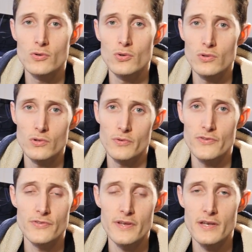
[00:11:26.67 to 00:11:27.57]
cooler was
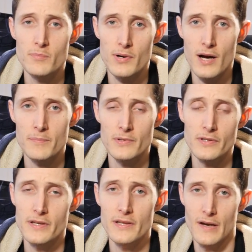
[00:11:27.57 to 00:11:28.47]
seated
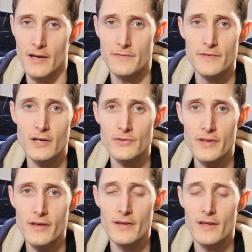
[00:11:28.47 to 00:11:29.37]
properly, and I felt
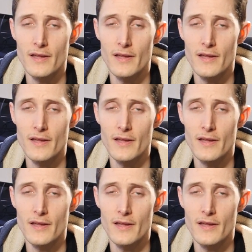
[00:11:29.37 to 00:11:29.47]
it,